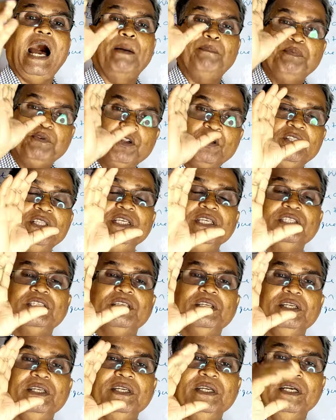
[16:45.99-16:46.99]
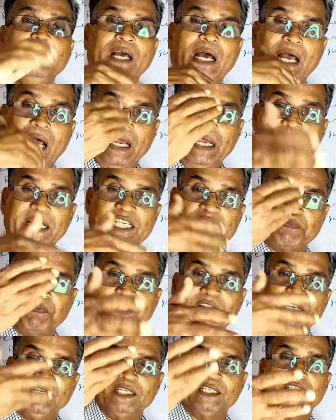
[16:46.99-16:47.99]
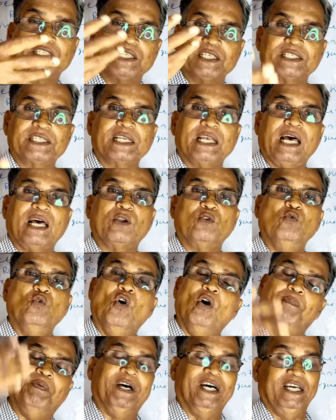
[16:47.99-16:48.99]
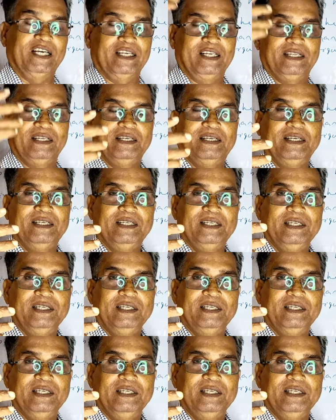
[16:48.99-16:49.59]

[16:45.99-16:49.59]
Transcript: After these experiences are over,